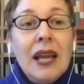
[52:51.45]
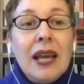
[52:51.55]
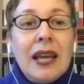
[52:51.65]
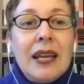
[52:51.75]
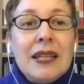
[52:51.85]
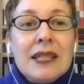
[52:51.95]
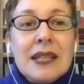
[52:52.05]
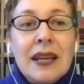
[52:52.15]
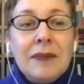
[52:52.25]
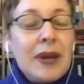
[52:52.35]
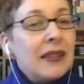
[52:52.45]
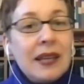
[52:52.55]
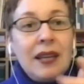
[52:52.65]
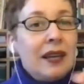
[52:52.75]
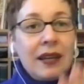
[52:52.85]
And I
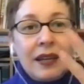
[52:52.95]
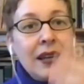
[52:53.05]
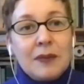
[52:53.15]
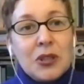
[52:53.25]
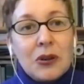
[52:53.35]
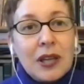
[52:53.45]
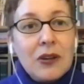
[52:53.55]
think here I'm talking